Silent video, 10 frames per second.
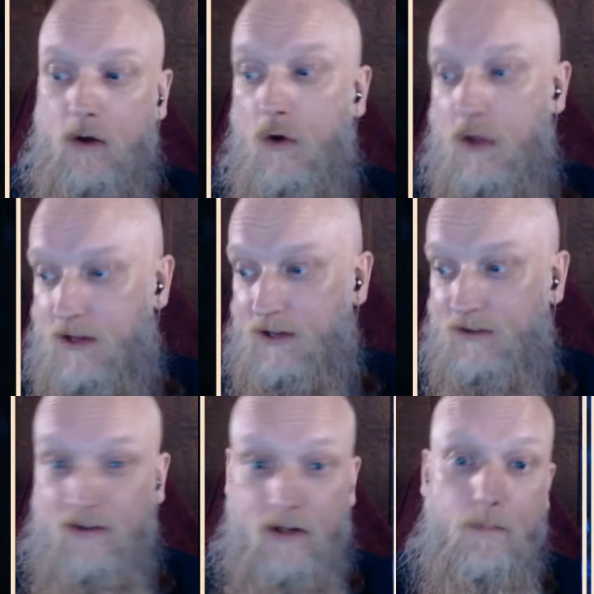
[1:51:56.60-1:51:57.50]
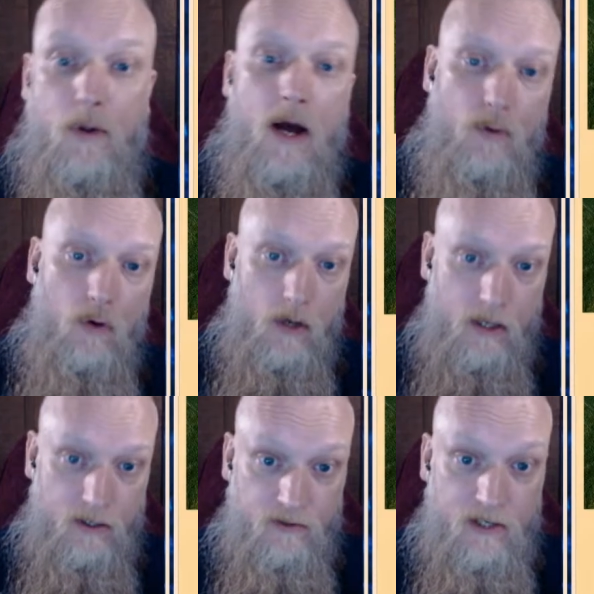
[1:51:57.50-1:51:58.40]
Although this is in the Bible
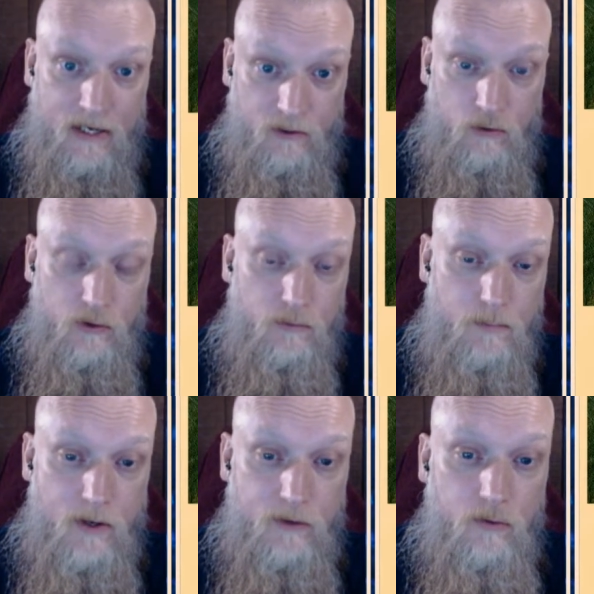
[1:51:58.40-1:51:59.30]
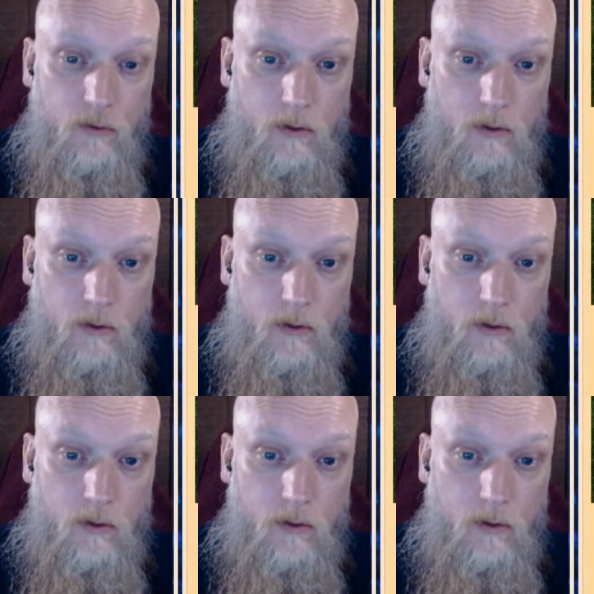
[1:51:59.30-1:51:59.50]
and it's connected to a spiritual